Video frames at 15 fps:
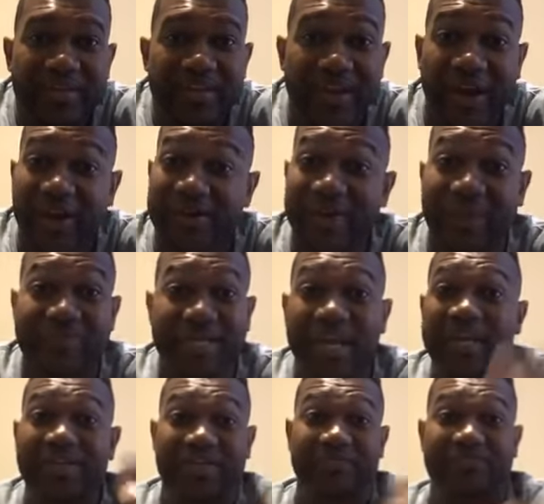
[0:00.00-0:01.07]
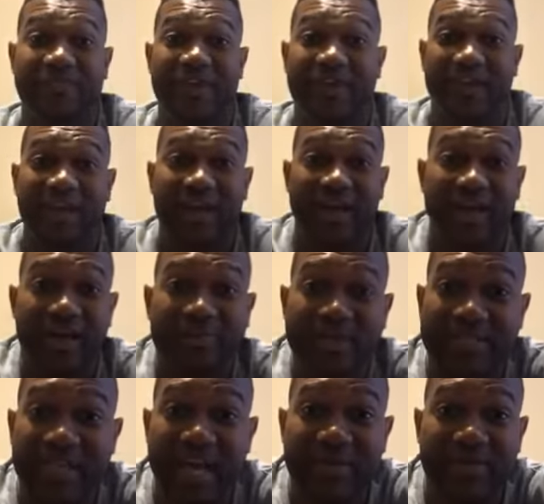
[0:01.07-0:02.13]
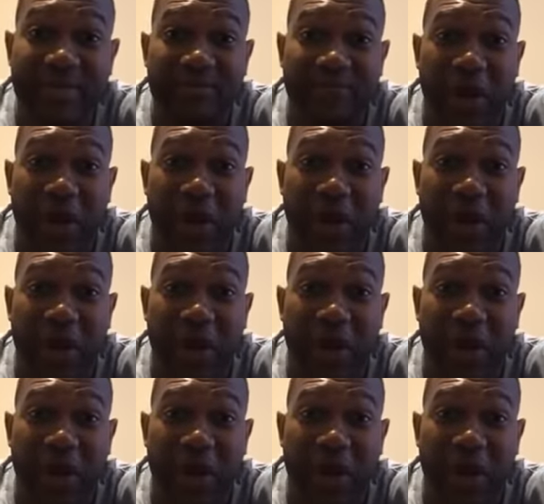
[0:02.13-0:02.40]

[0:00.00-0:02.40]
yo, I'm telling you, uh, Miss Amy,